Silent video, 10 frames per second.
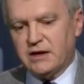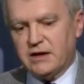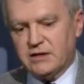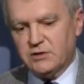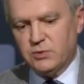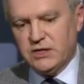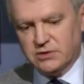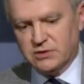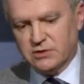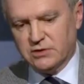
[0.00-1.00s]
I get
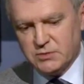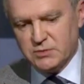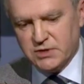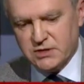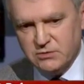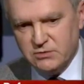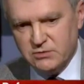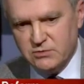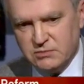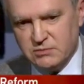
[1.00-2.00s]
tweaked on this because
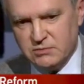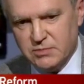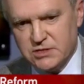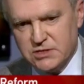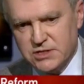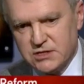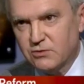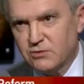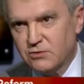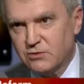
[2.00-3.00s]
I do seem to be
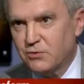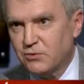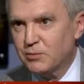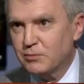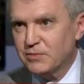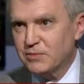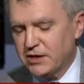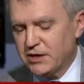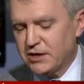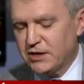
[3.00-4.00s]
suggesting a reform,
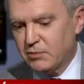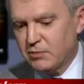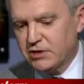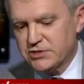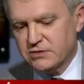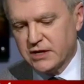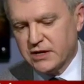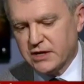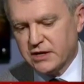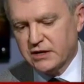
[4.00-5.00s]
namely the abolition
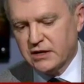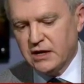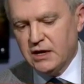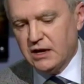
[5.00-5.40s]
of the Senate.